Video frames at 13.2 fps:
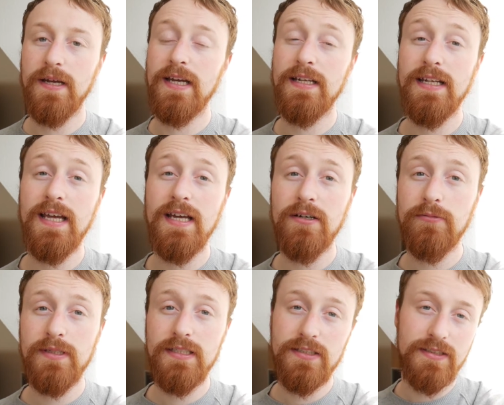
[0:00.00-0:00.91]
and now
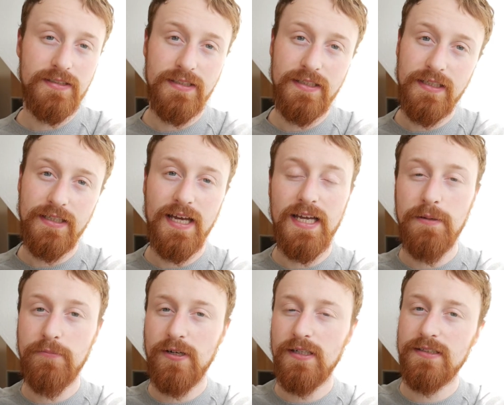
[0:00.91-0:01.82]
we just need a
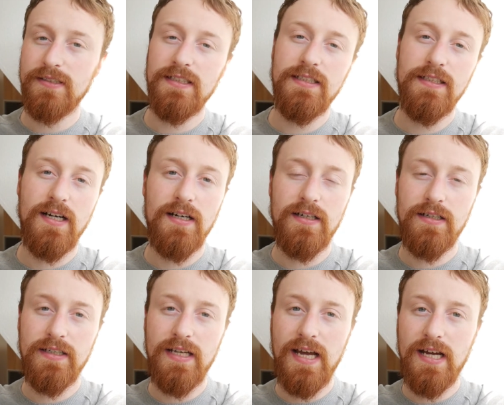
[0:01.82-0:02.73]
proxy
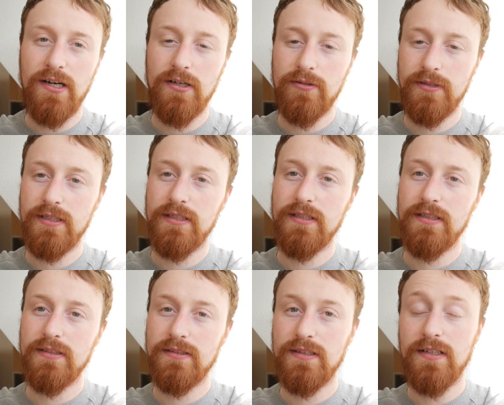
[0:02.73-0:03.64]
on our
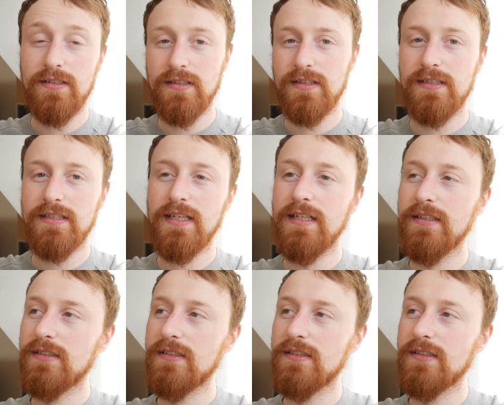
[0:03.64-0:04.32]
Docker container.